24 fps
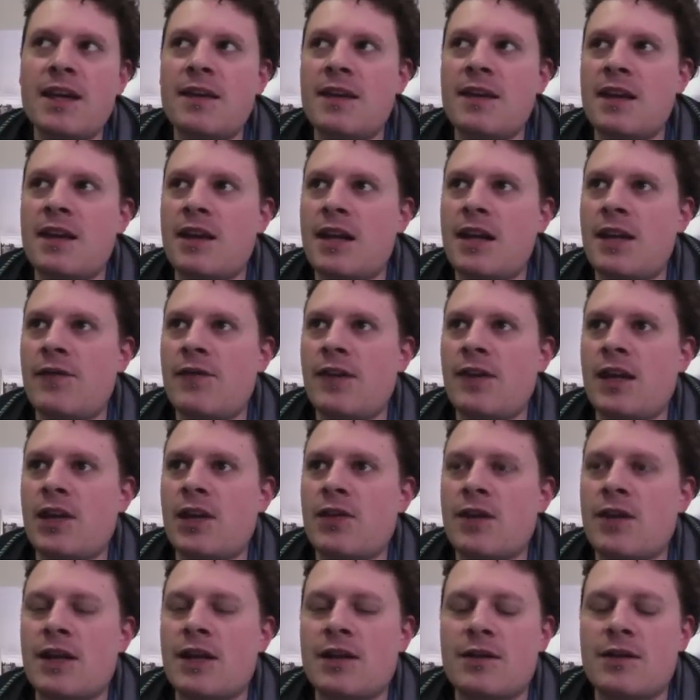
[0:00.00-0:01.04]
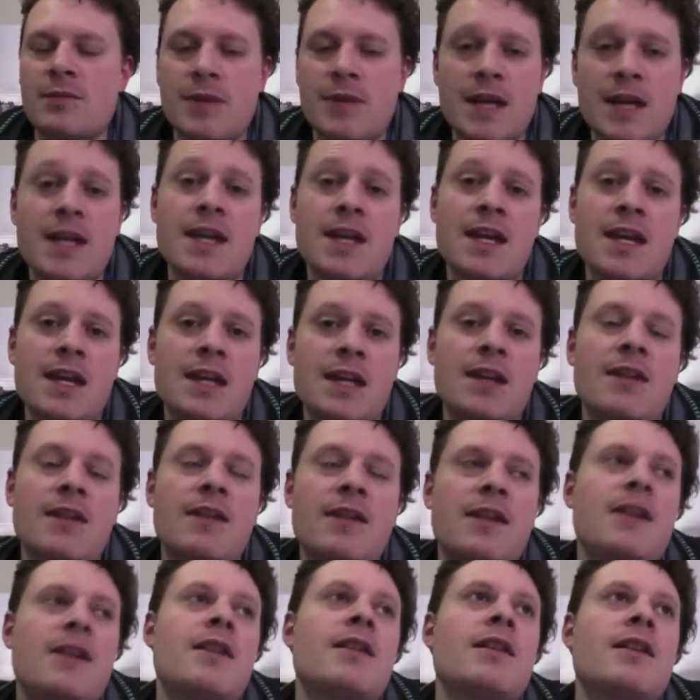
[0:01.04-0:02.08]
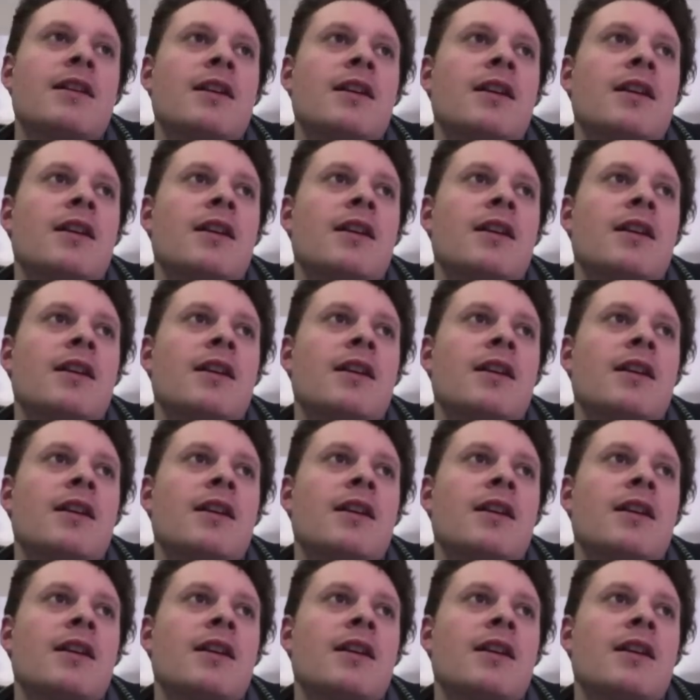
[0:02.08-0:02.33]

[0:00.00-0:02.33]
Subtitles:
and then I never get around to making anything.